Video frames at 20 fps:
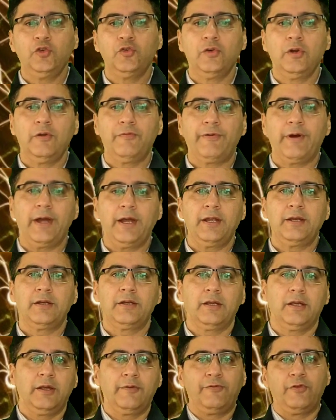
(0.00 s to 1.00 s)
you will
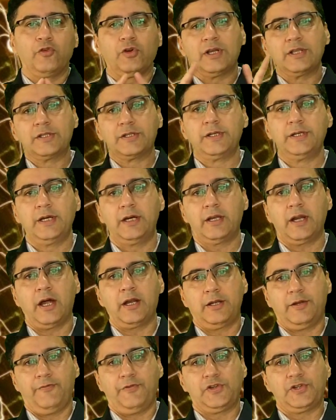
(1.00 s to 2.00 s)
find if you consider
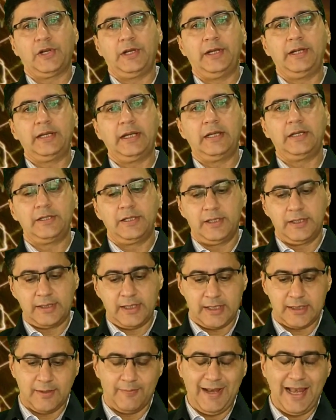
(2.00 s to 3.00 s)
artificial intelligence
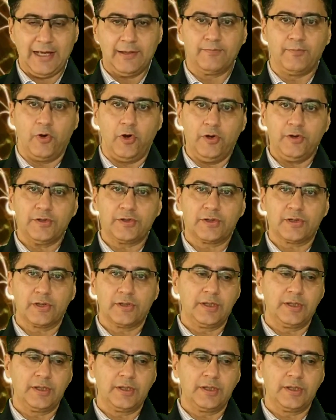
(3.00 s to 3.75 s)
as a black box,